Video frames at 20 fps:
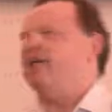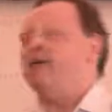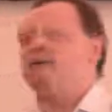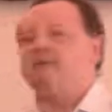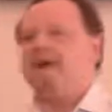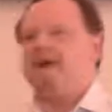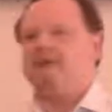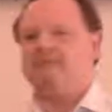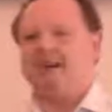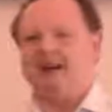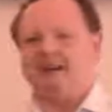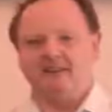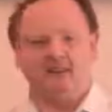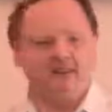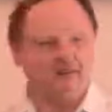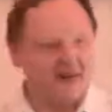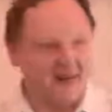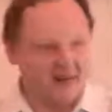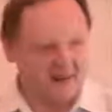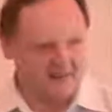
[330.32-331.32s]
I would be a
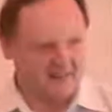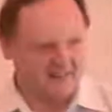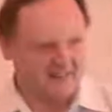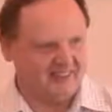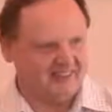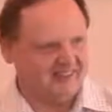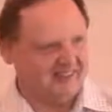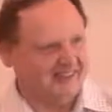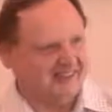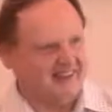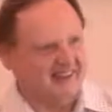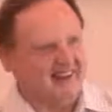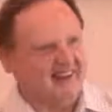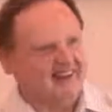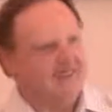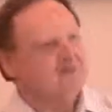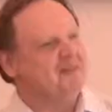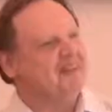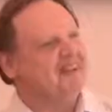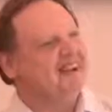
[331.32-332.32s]
better wife.
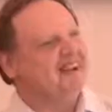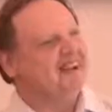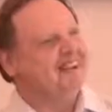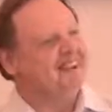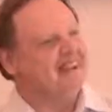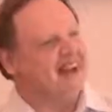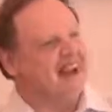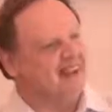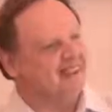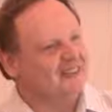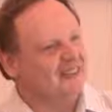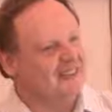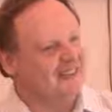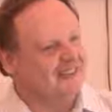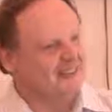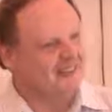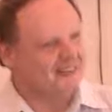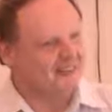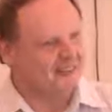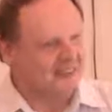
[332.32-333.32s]
And it
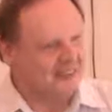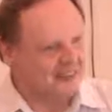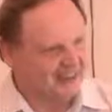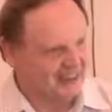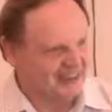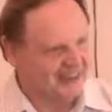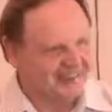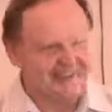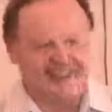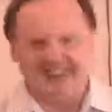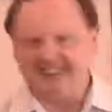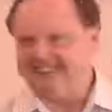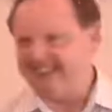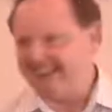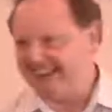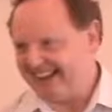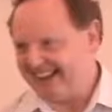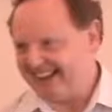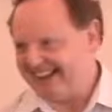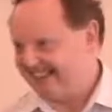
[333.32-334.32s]
doesn't work
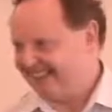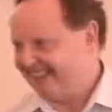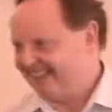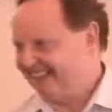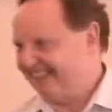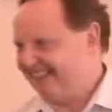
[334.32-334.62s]
like that.